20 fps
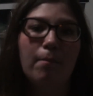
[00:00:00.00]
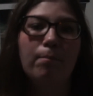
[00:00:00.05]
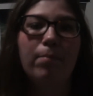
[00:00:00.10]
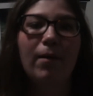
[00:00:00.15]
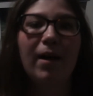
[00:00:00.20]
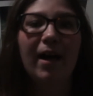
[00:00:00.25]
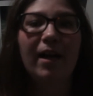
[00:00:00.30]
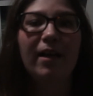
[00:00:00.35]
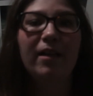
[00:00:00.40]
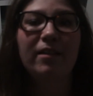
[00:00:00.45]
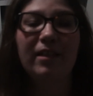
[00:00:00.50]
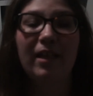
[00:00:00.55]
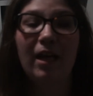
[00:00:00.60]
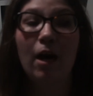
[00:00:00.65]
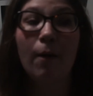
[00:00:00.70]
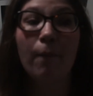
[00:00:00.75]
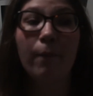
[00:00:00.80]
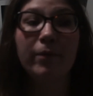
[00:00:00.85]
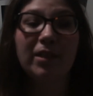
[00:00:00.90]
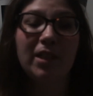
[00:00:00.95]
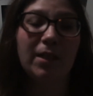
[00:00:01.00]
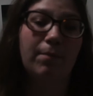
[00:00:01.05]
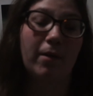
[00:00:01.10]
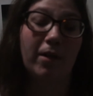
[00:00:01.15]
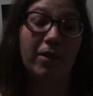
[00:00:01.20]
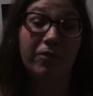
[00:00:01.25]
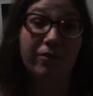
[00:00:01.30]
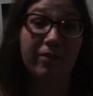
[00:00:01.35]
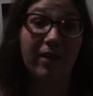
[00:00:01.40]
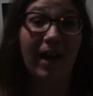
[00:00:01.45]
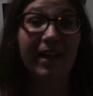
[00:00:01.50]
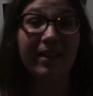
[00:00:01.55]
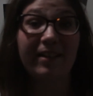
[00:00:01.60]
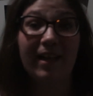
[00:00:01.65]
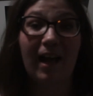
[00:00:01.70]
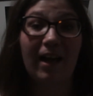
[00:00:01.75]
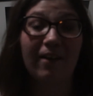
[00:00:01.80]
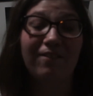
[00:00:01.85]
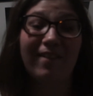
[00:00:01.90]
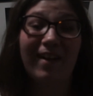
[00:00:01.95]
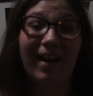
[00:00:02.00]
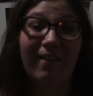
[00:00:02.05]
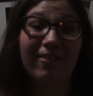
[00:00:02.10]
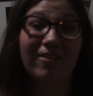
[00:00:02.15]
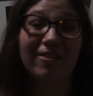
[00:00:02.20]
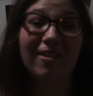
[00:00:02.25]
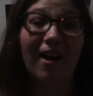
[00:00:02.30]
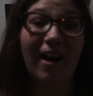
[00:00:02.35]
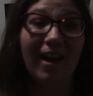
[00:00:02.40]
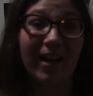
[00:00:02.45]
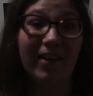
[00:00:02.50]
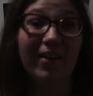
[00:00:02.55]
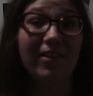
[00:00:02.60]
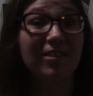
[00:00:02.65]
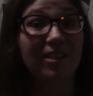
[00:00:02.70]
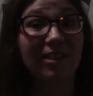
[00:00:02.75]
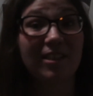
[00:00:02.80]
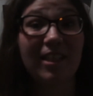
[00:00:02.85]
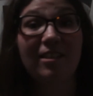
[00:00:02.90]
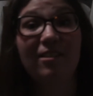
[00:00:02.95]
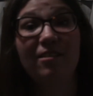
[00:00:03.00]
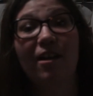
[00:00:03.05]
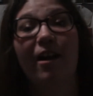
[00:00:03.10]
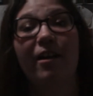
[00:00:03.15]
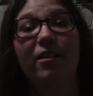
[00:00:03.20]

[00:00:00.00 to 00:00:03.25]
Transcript: but they opened up on a Friday night at 5 o'clock and it was a $10